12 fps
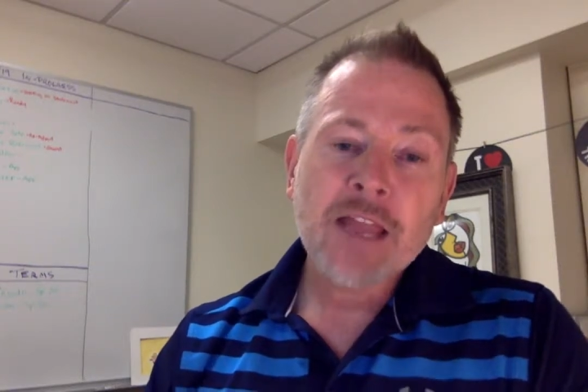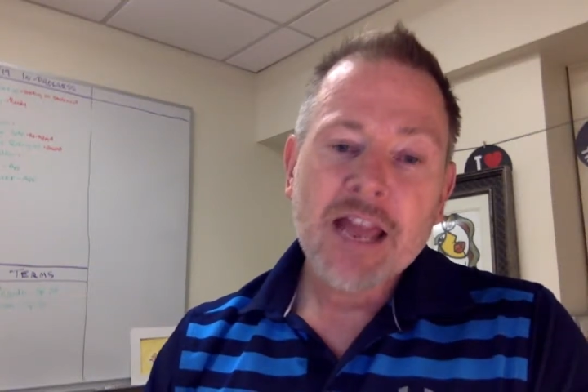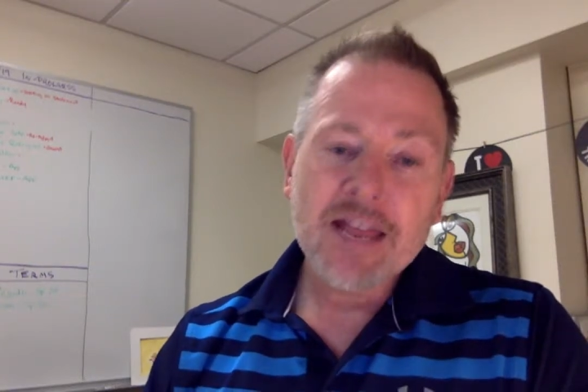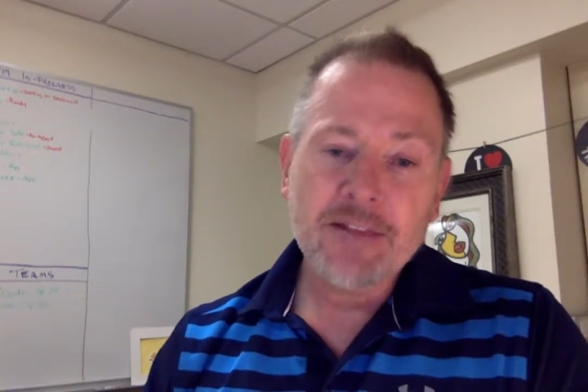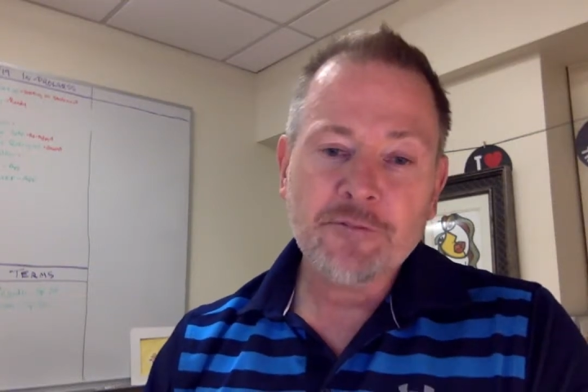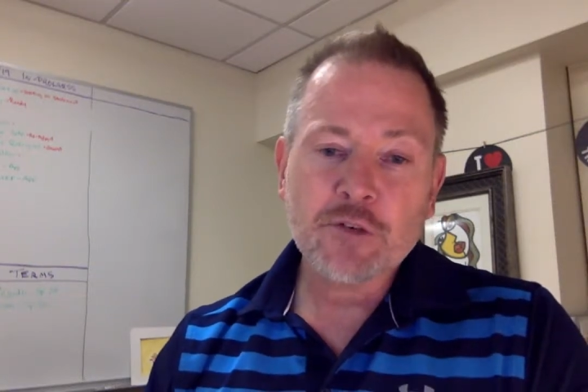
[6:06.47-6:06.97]

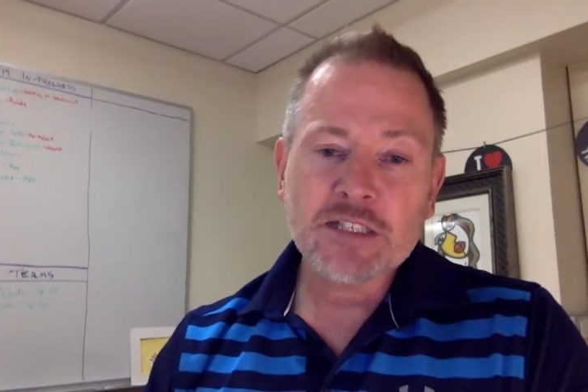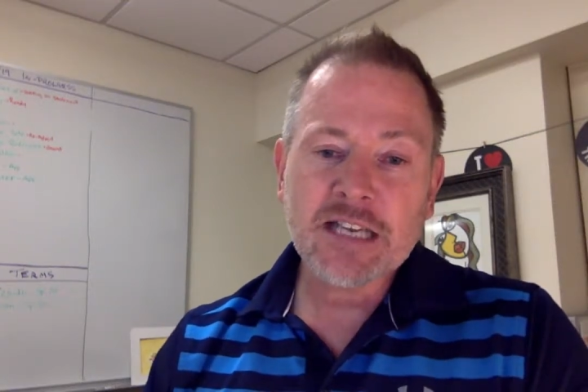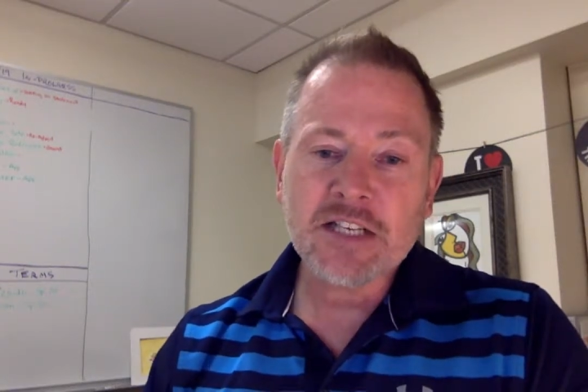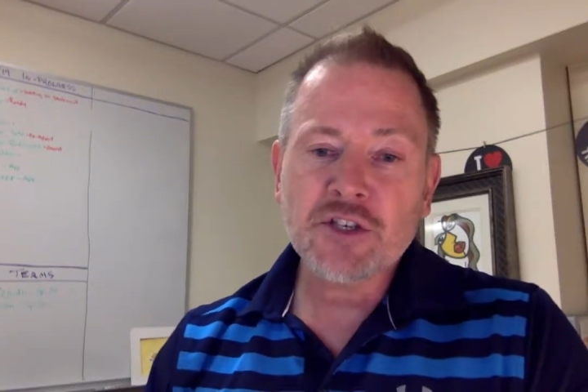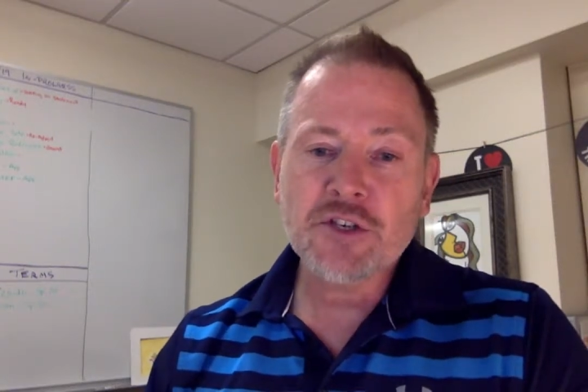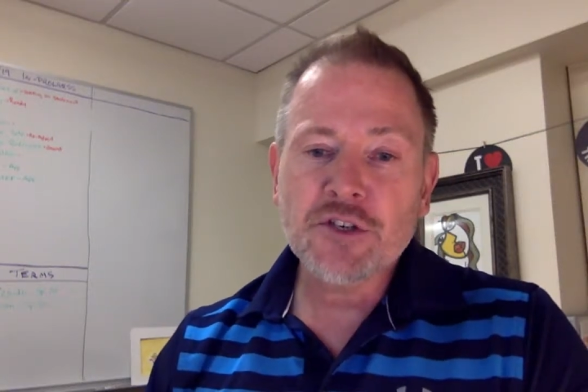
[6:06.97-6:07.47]
And then for
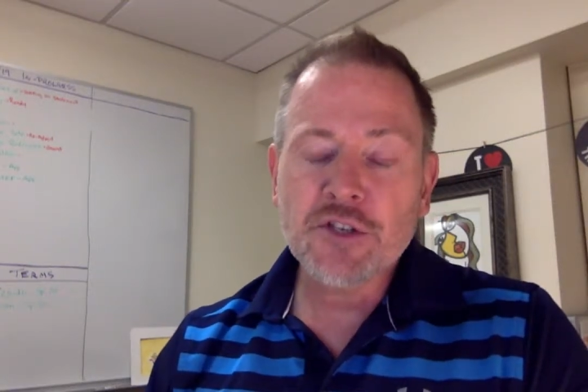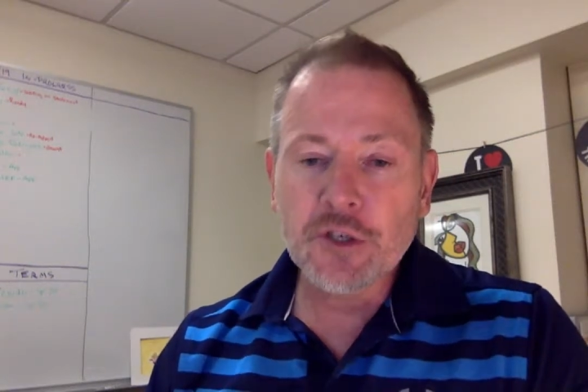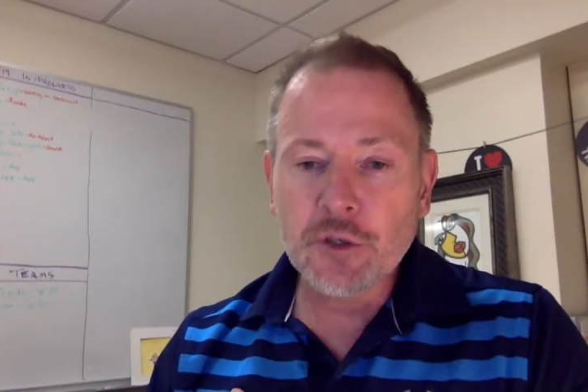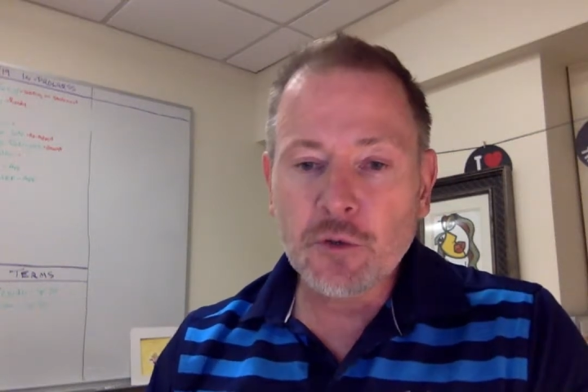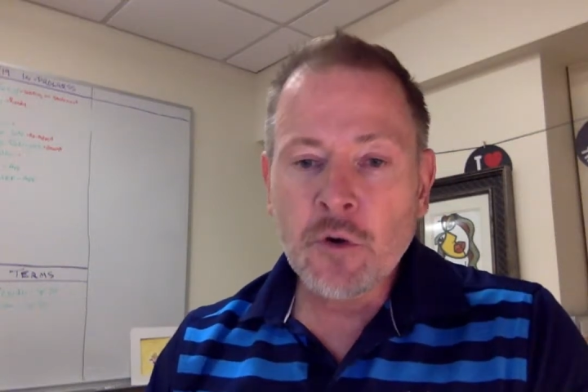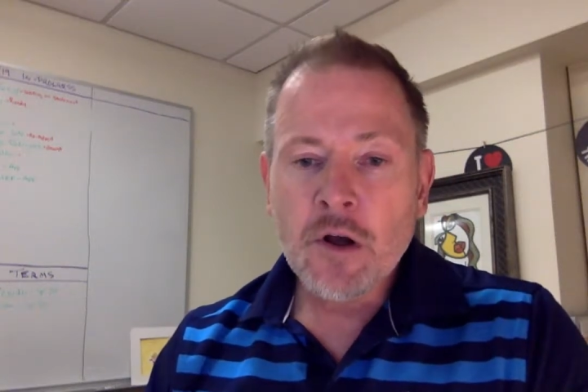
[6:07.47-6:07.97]
Session
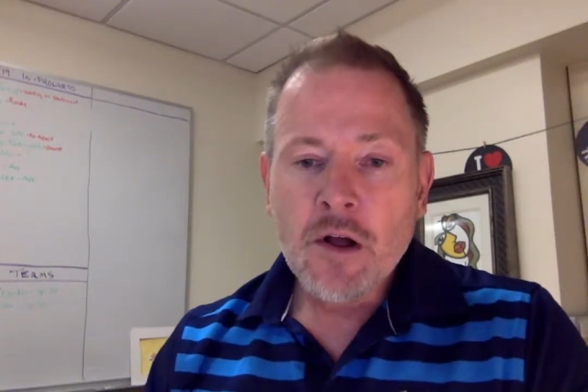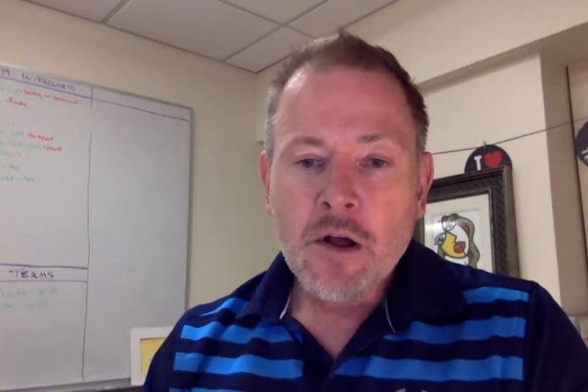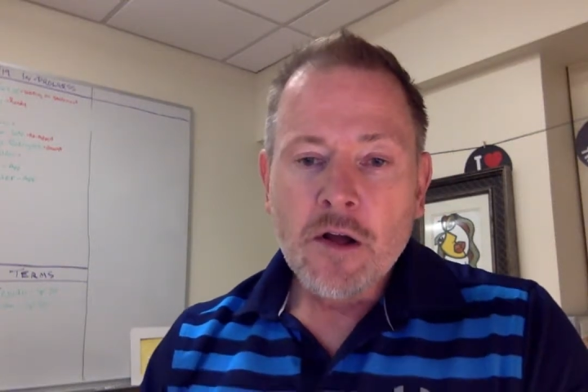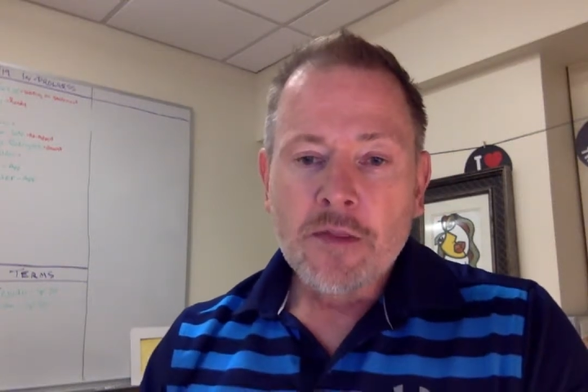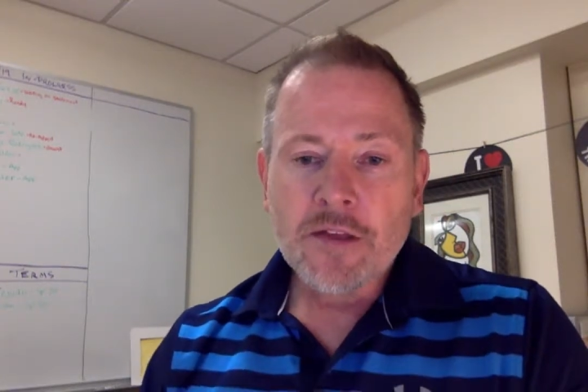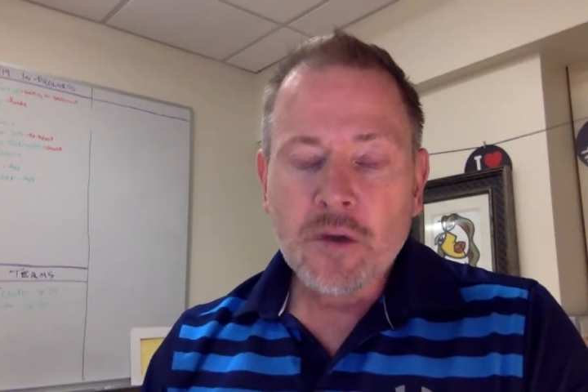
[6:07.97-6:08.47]
2,
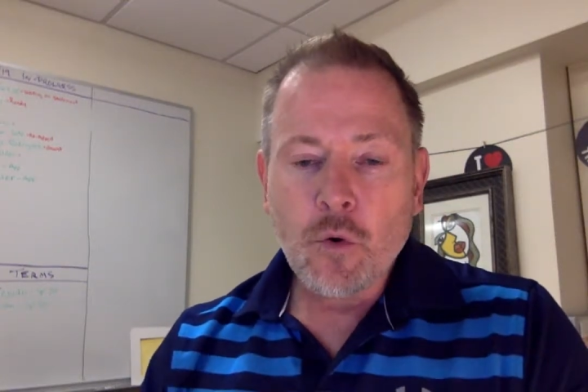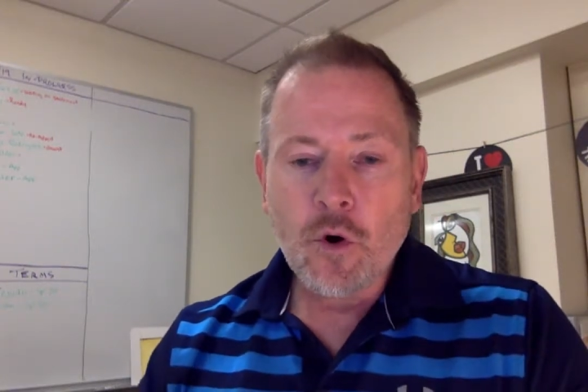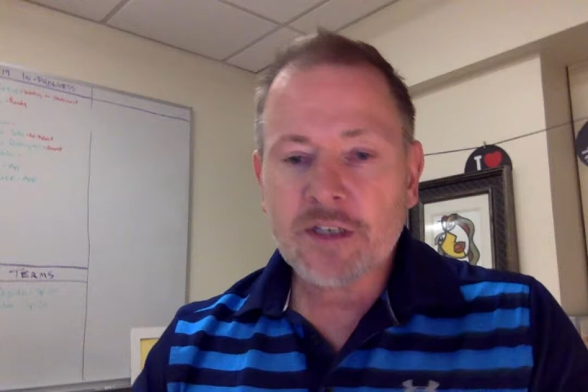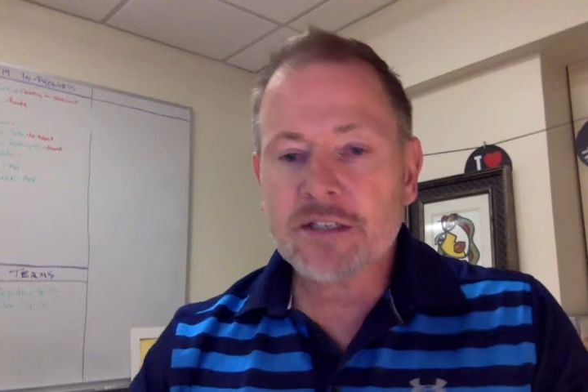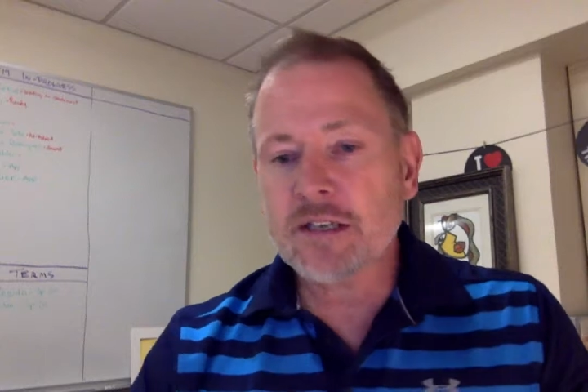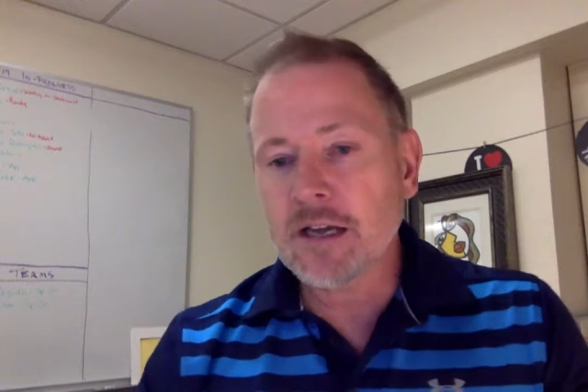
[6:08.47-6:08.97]
the
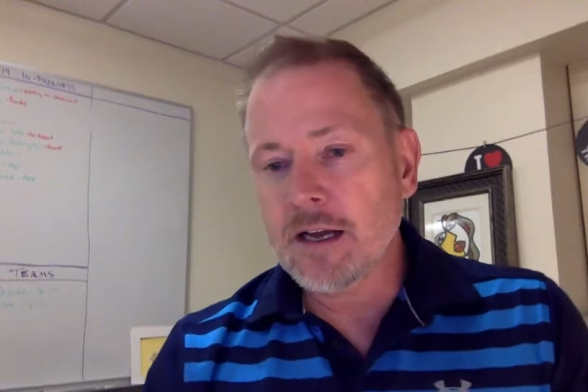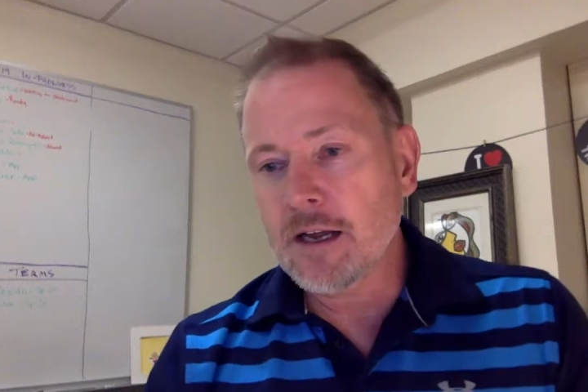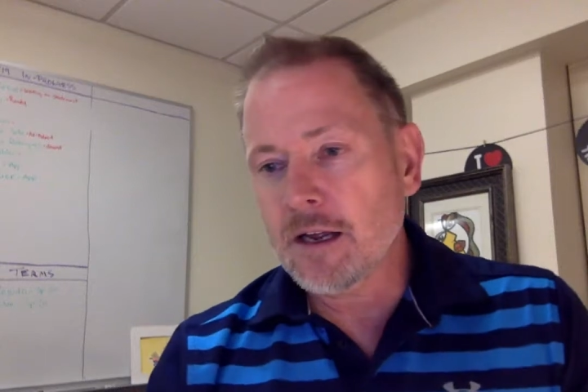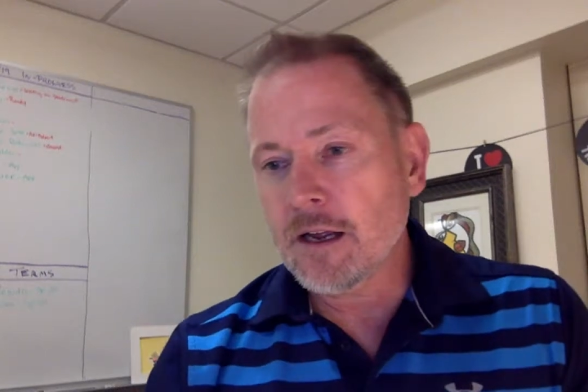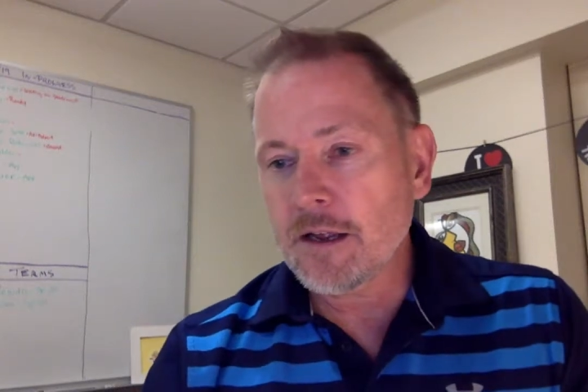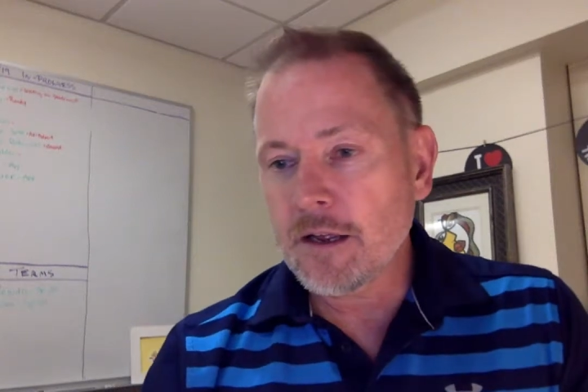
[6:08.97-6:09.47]
course
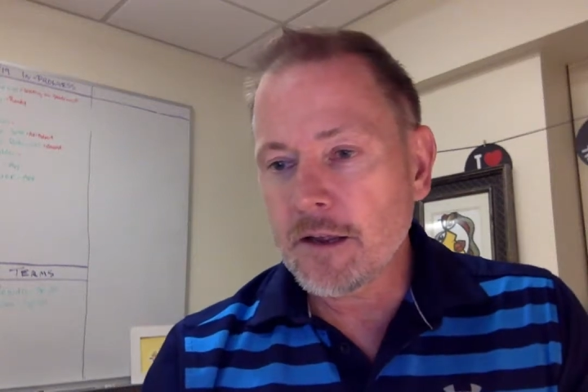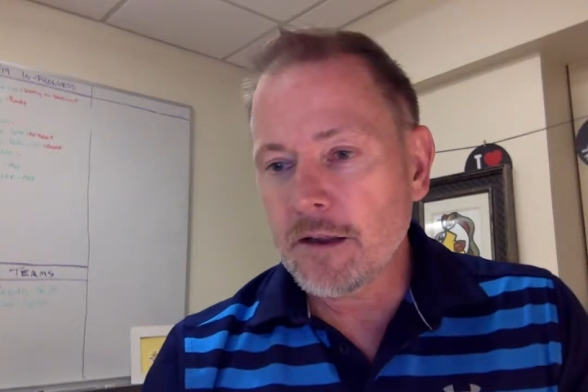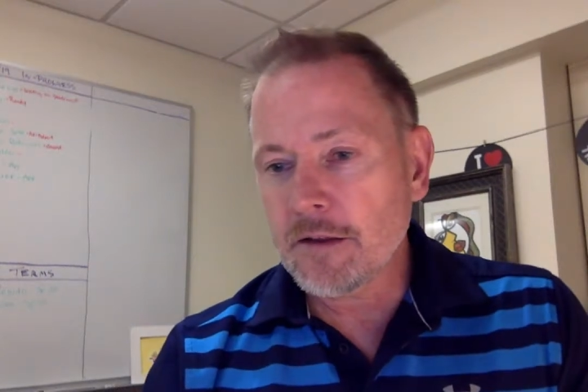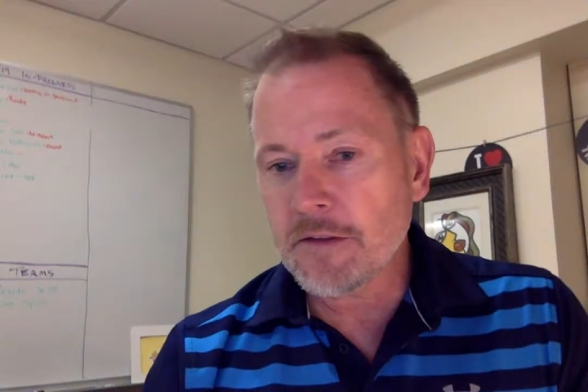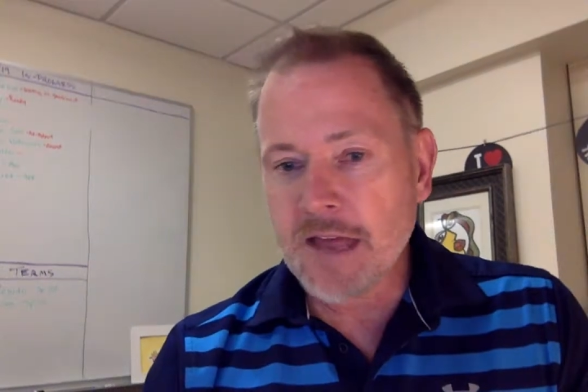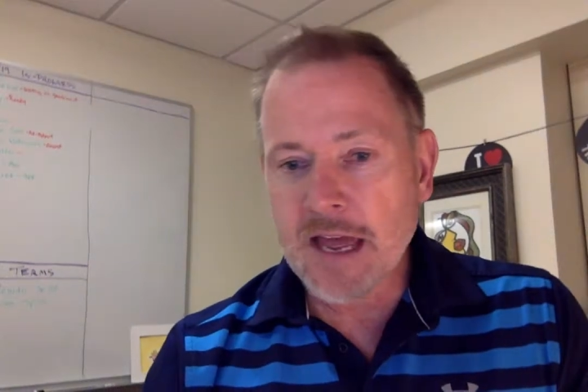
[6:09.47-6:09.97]

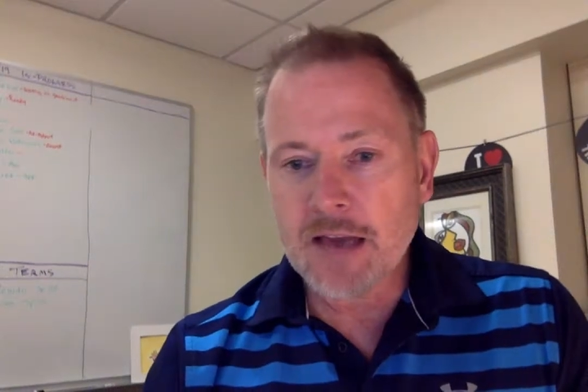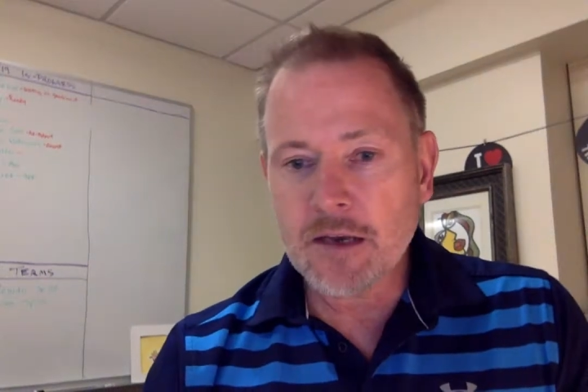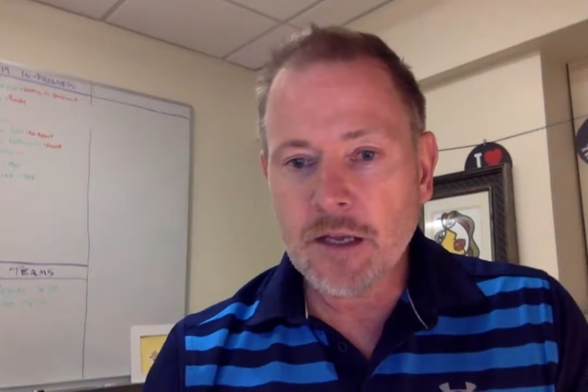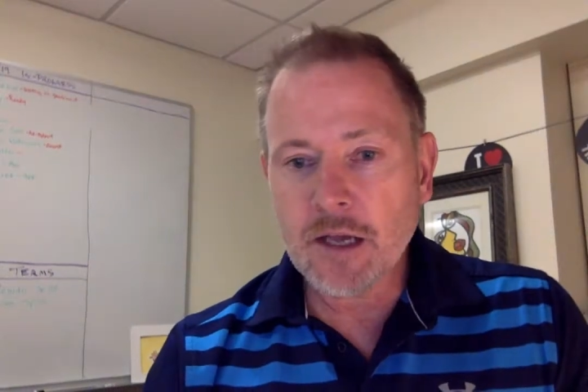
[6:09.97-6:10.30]
that